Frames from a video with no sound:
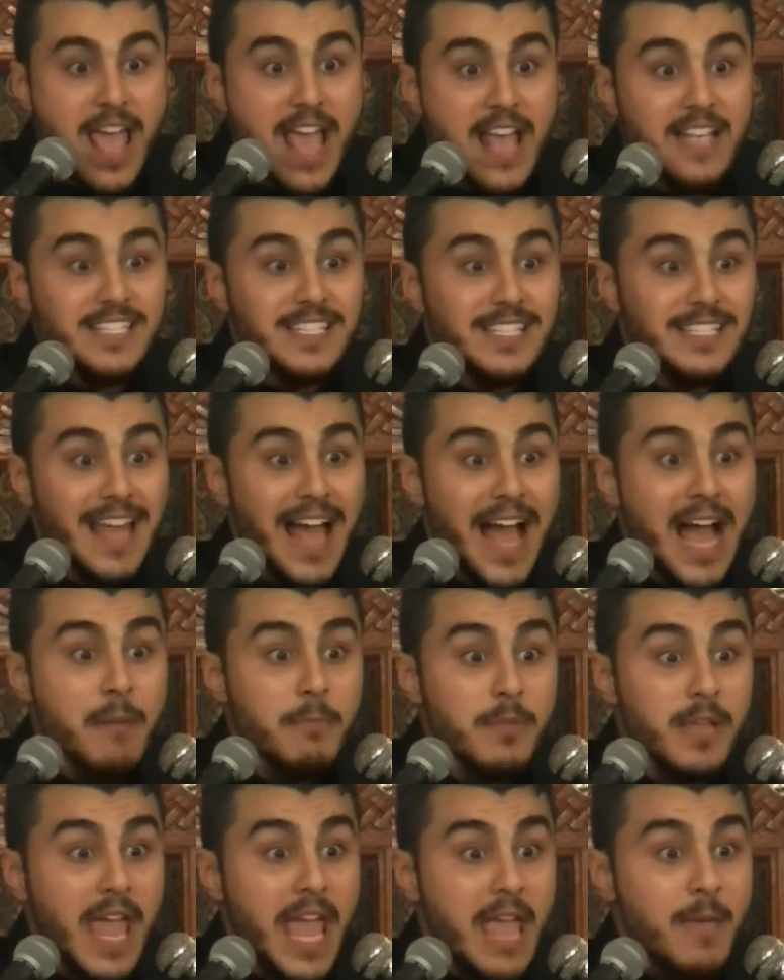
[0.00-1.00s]

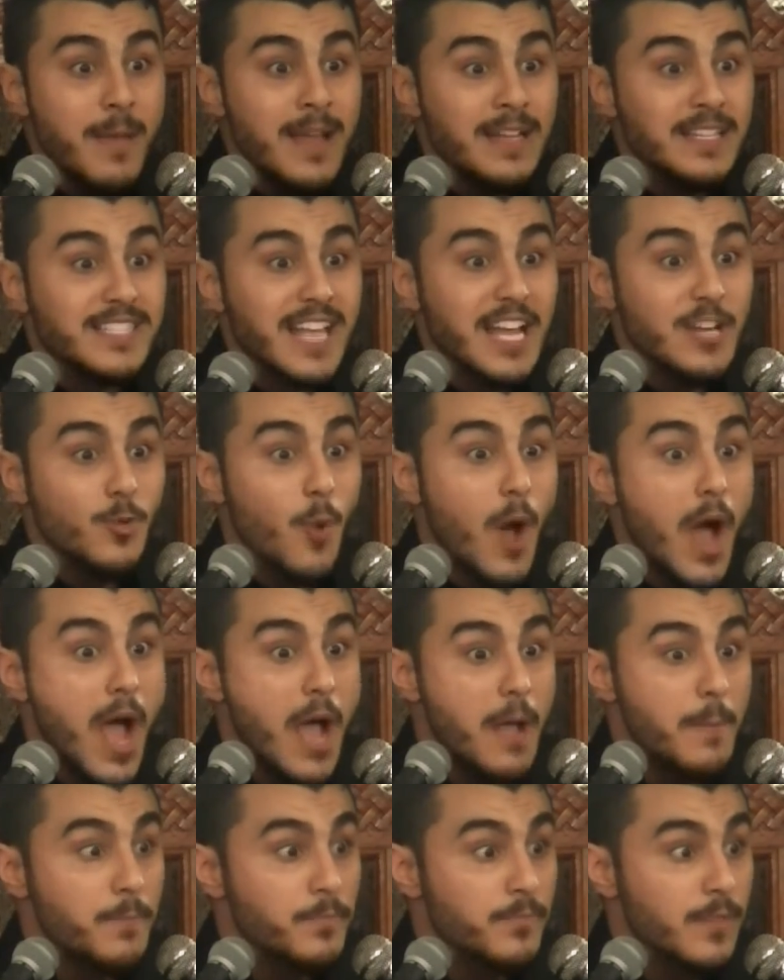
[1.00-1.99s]
Islam came and said
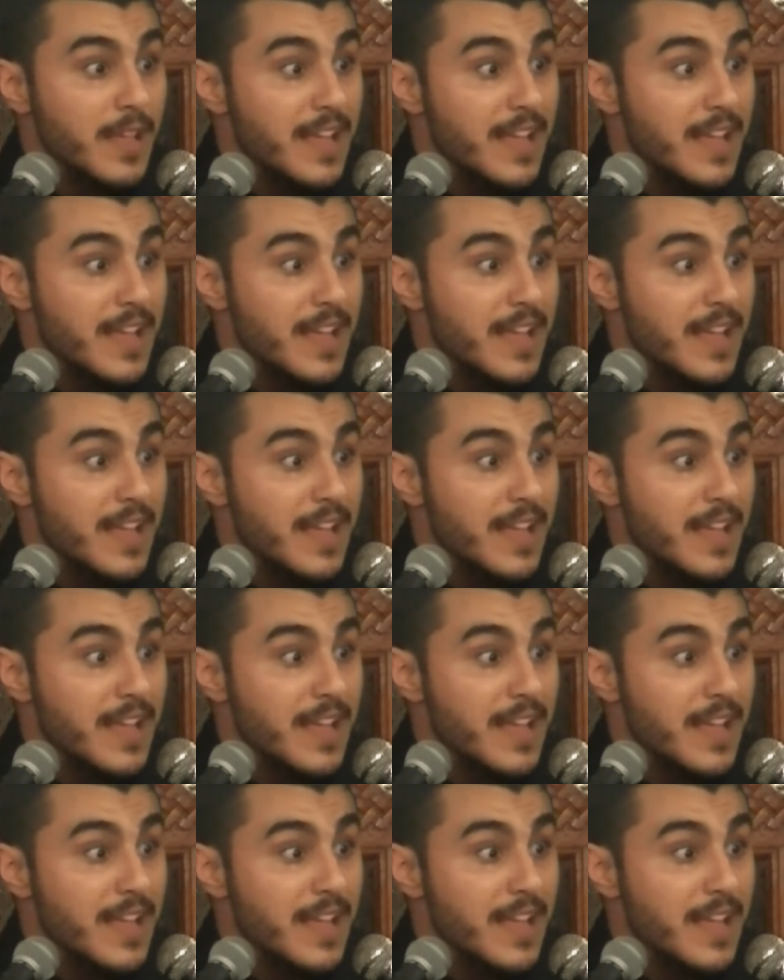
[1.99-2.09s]
what?